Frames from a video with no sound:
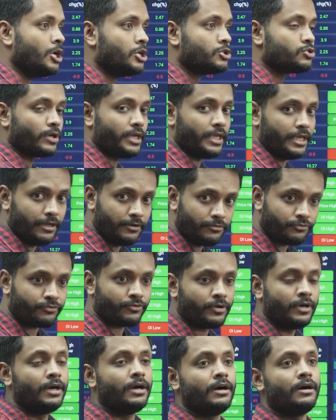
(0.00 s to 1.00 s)
so if
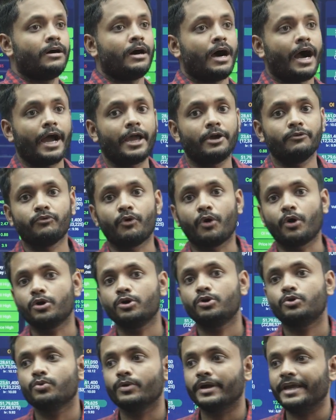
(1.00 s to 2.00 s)
I
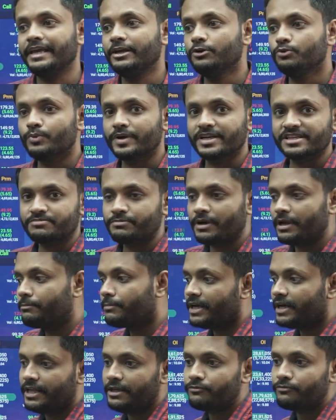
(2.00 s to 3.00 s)
want to invest my
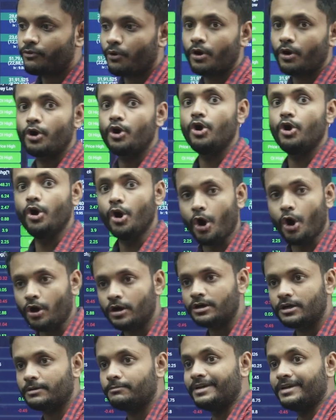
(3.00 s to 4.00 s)
money for
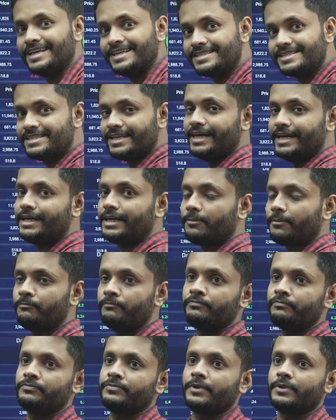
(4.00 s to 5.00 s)
long term, is it
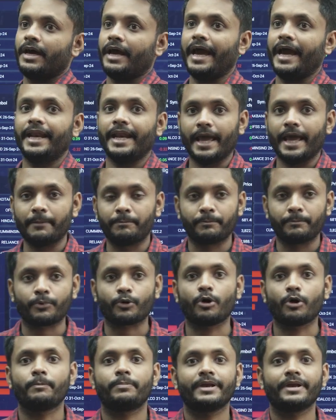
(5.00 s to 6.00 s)
an
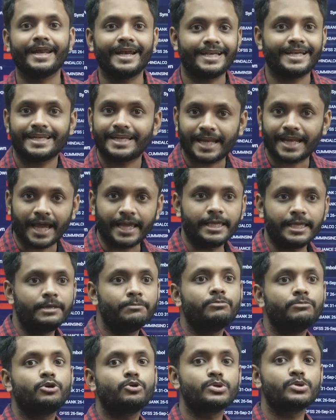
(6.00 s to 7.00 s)
appropriate
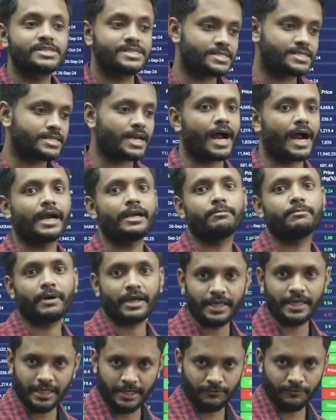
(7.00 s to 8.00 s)
time to start my
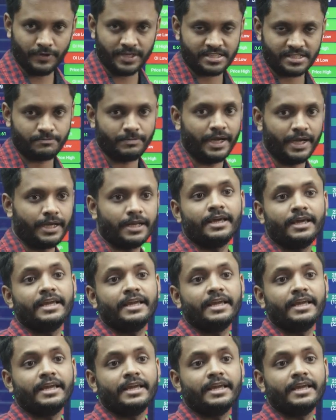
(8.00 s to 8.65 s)
investment?